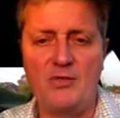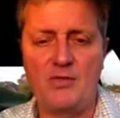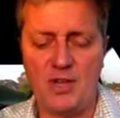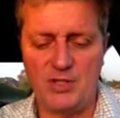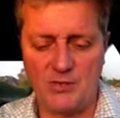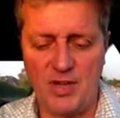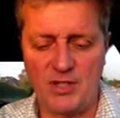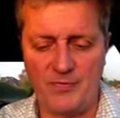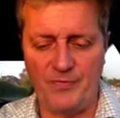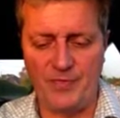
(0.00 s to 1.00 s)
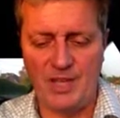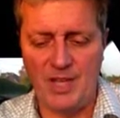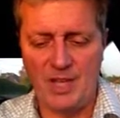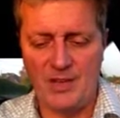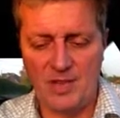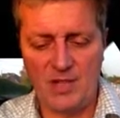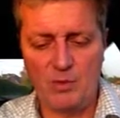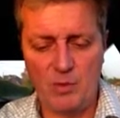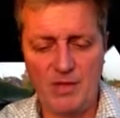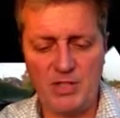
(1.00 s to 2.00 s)
of transgression.
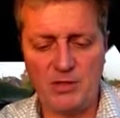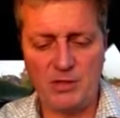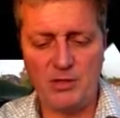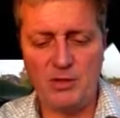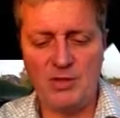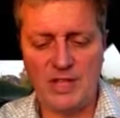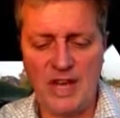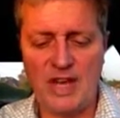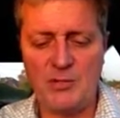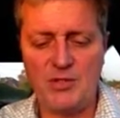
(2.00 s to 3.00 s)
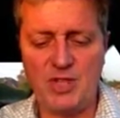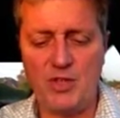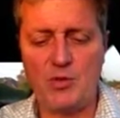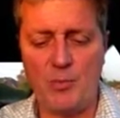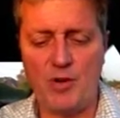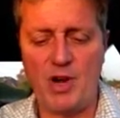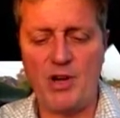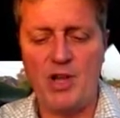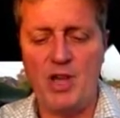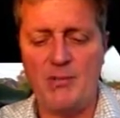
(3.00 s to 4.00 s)
Thus we must conclude that Adam's sexual
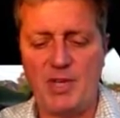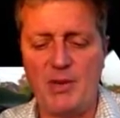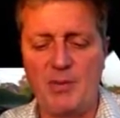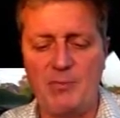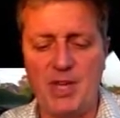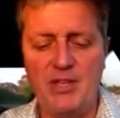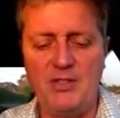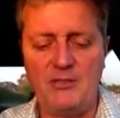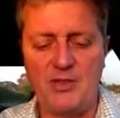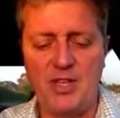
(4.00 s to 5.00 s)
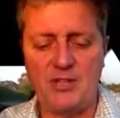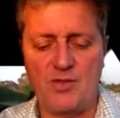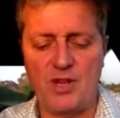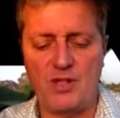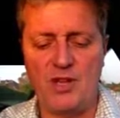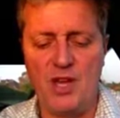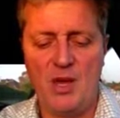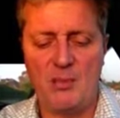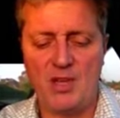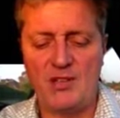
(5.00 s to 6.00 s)
part became the place of transgression
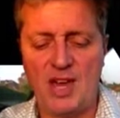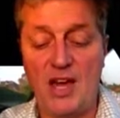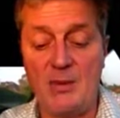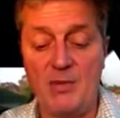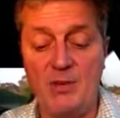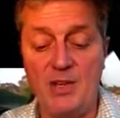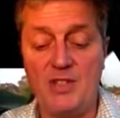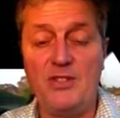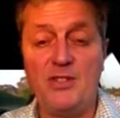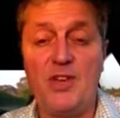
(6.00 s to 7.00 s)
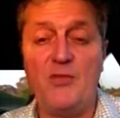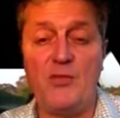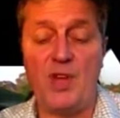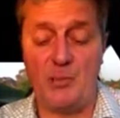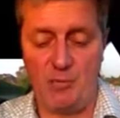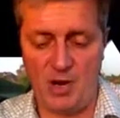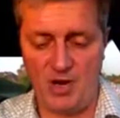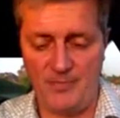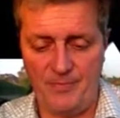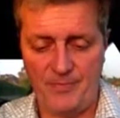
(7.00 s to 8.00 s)
because Adam committed sin through that
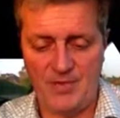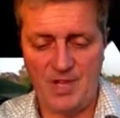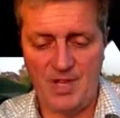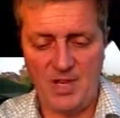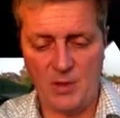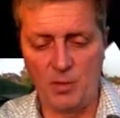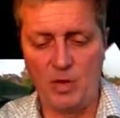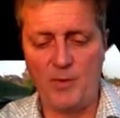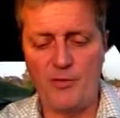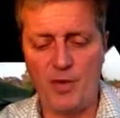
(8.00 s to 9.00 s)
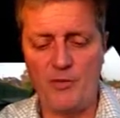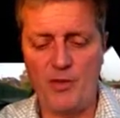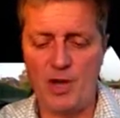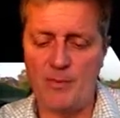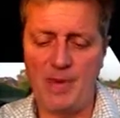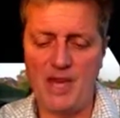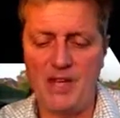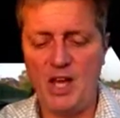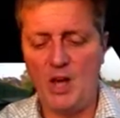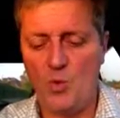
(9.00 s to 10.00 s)
part. In the world before the fall of
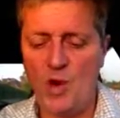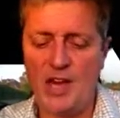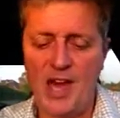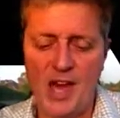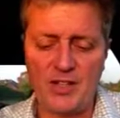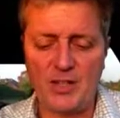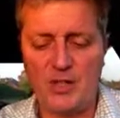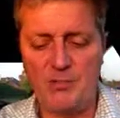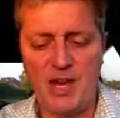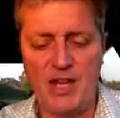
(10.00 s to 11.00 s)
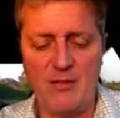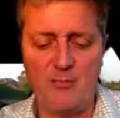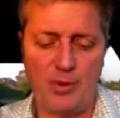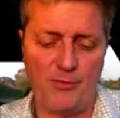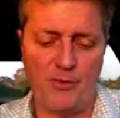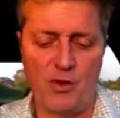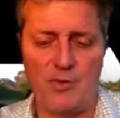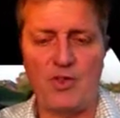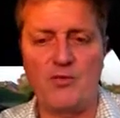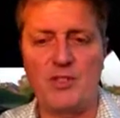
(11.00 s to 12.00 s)
man, what act could man have
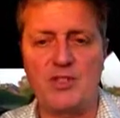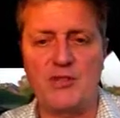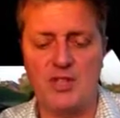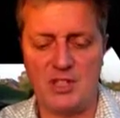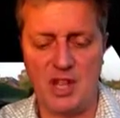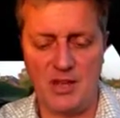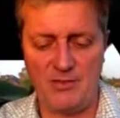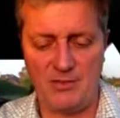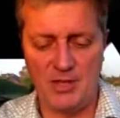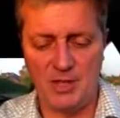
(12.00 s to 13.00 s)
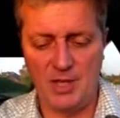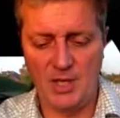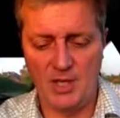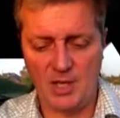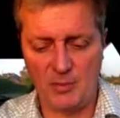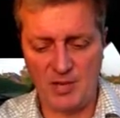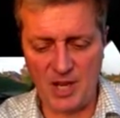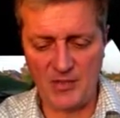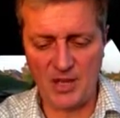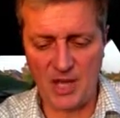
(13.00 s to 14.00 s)
performed at the risk of his life? It could be
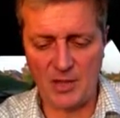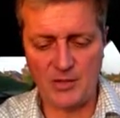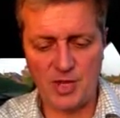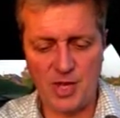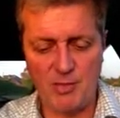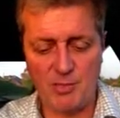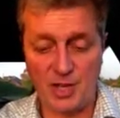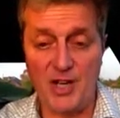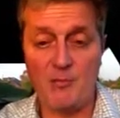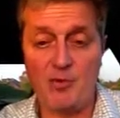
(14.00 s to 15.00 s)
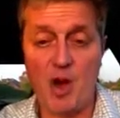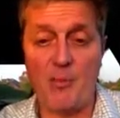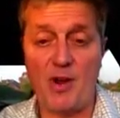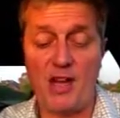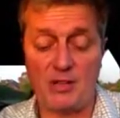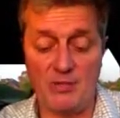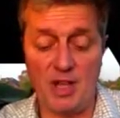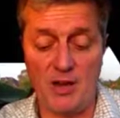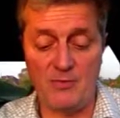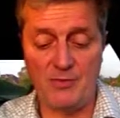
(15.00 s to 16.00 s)
nothing else but an improper act of
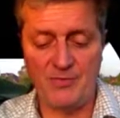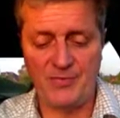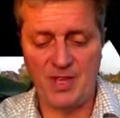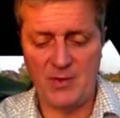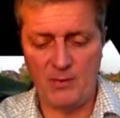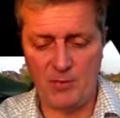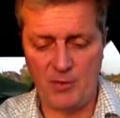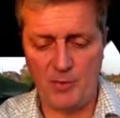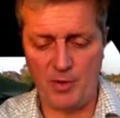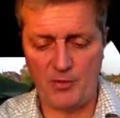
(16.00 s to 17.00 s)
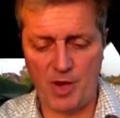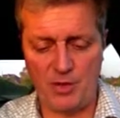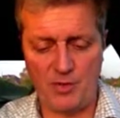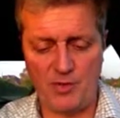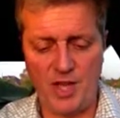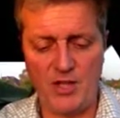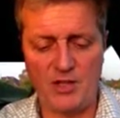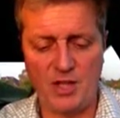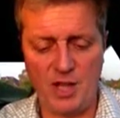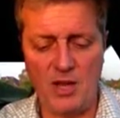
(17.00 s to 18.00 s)
love. From the viewpoint of God's
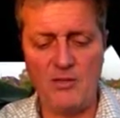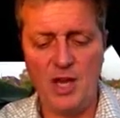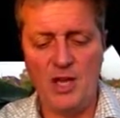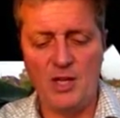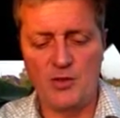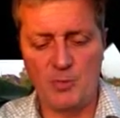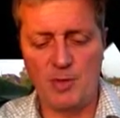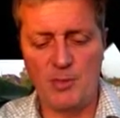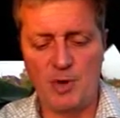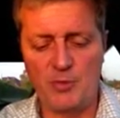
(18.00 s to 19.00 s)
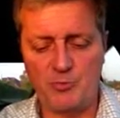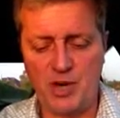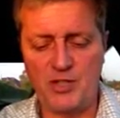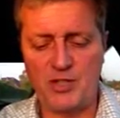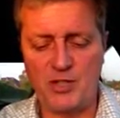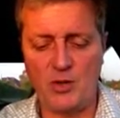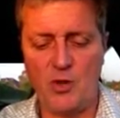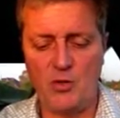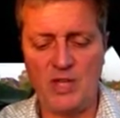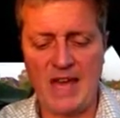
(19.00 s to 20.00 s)
creation, love should be the most precious and
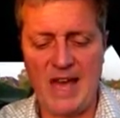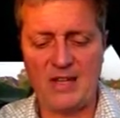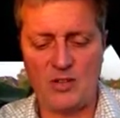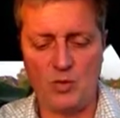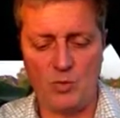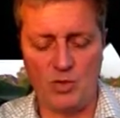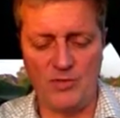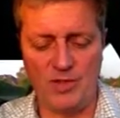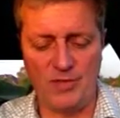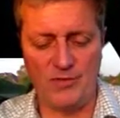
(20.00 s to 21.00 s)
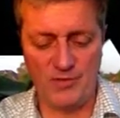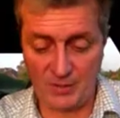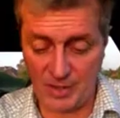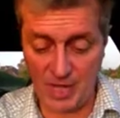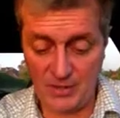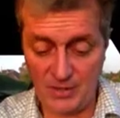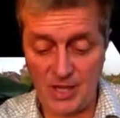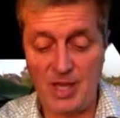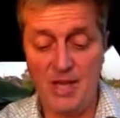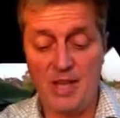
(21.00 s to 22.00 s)
holy act in the world.
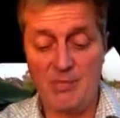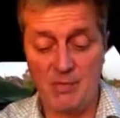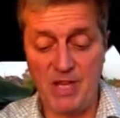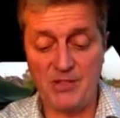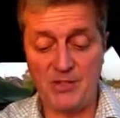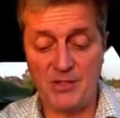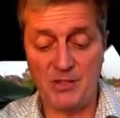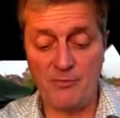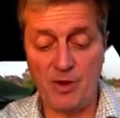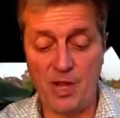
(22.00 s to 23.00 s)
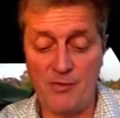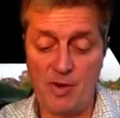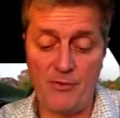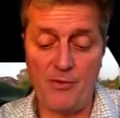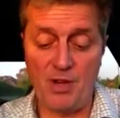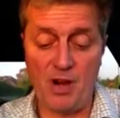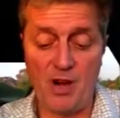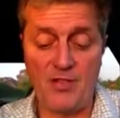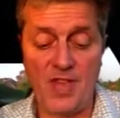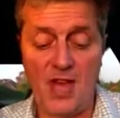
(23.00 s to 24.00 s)
Nevertheless, men since the fall have often
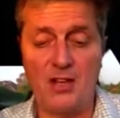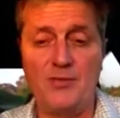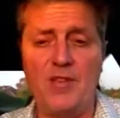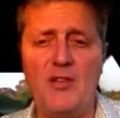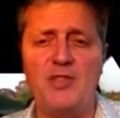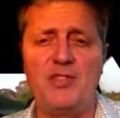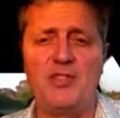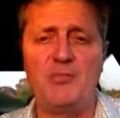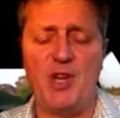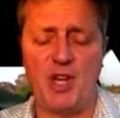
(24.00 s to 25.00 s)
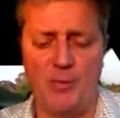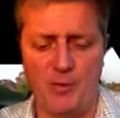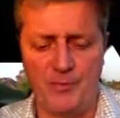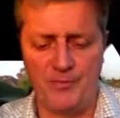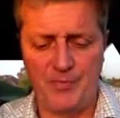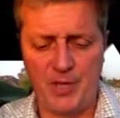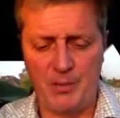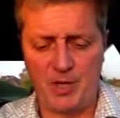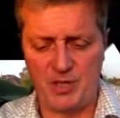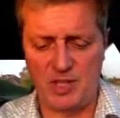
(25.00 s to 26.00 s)
regarded the act of love as despicable,
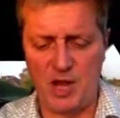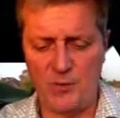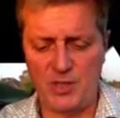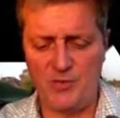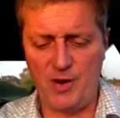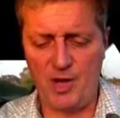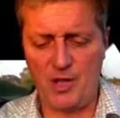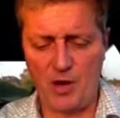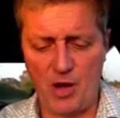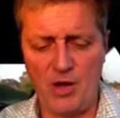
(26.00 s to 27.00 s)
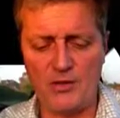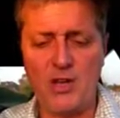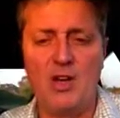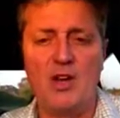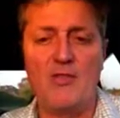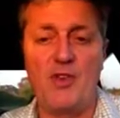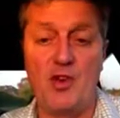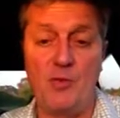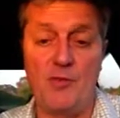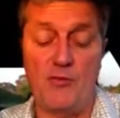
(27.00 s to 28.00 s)
because love was the very cause of the
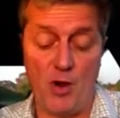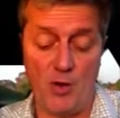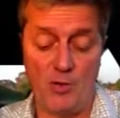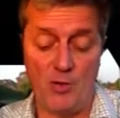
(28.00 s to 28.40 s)
human fall.